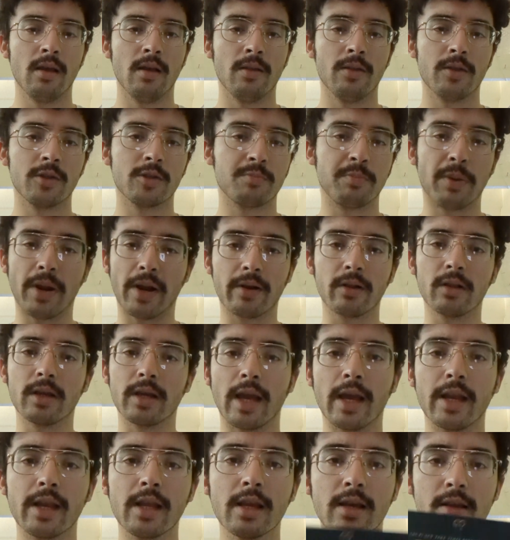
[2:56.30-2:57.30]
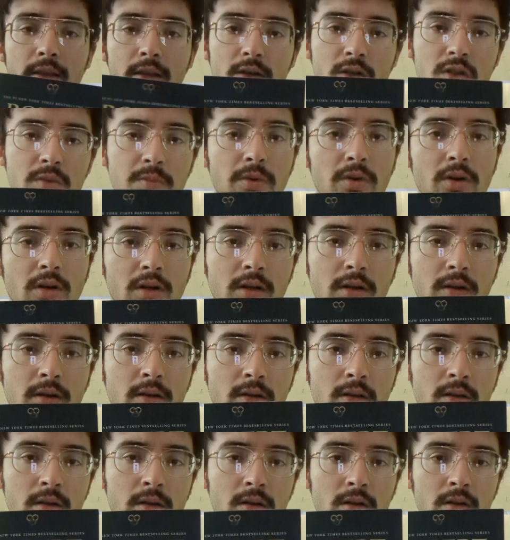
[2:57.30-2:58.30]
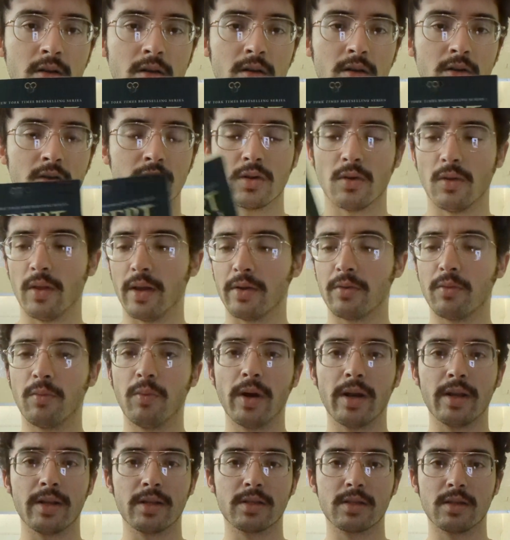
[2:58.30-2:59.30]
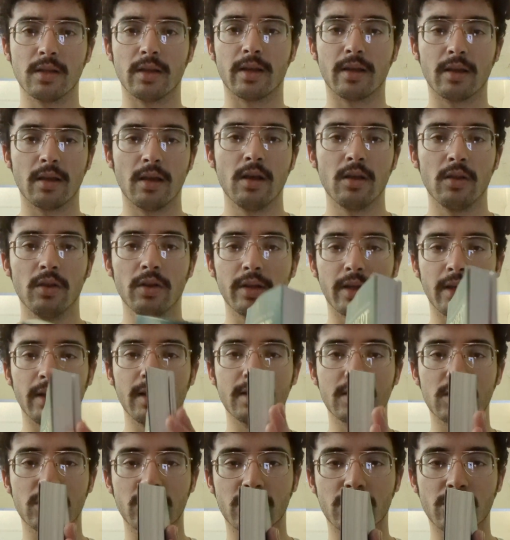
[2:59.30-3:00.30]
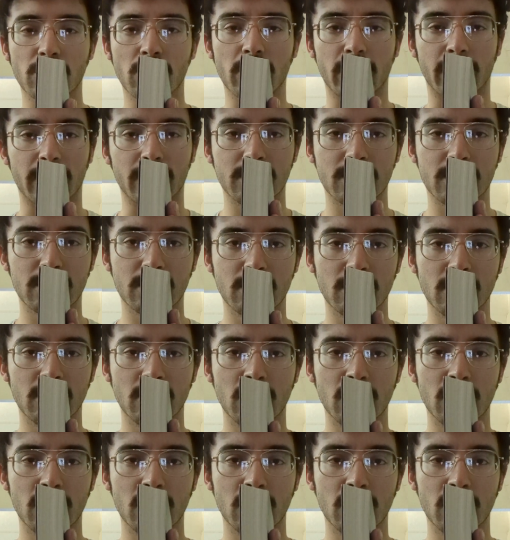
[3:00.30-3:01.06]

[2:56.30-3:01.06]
There's barely any in this book. So, like, what is, like, look, it's short.